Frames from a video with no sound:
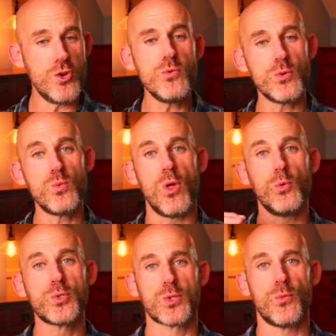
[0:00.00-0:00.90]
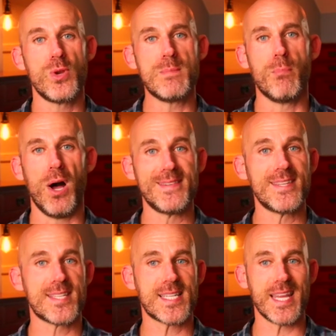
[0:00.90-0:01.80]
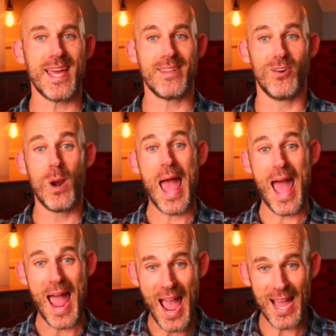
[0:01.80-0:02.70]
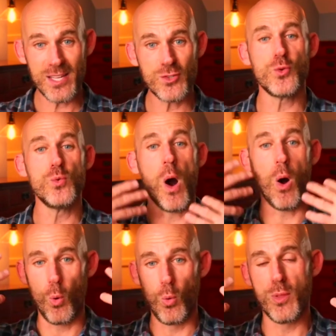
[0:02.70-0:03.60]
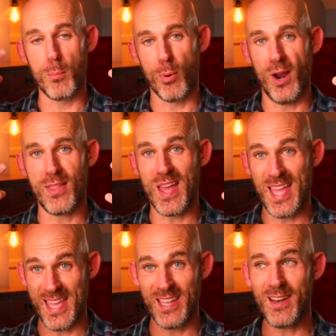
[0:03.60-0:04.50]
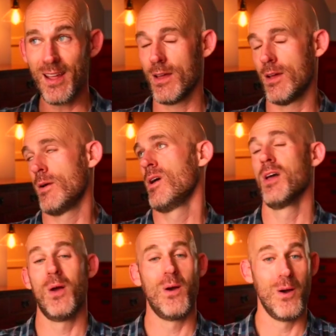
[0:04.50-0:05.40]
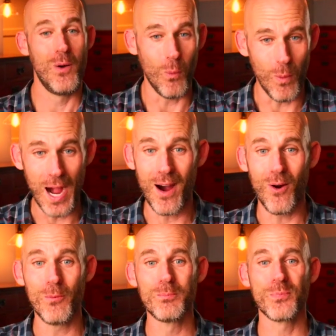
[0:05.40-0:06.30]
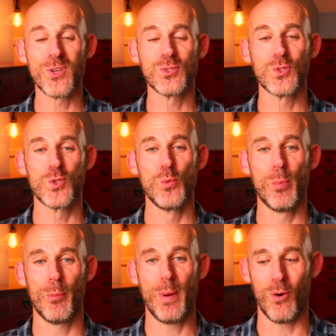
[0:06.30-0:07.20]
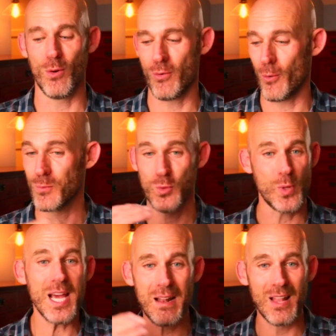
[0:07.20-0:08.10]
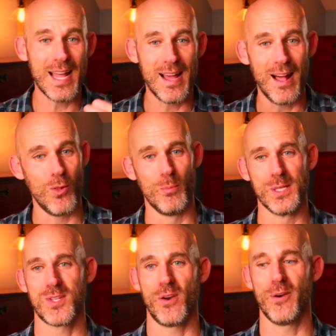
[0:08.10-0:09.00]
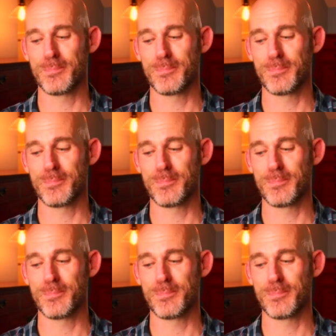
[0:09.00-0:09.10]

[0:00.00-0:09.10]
do those 3 bandhas together, as you hold the breath in, wow, super powerful. So we got a lot of elements here.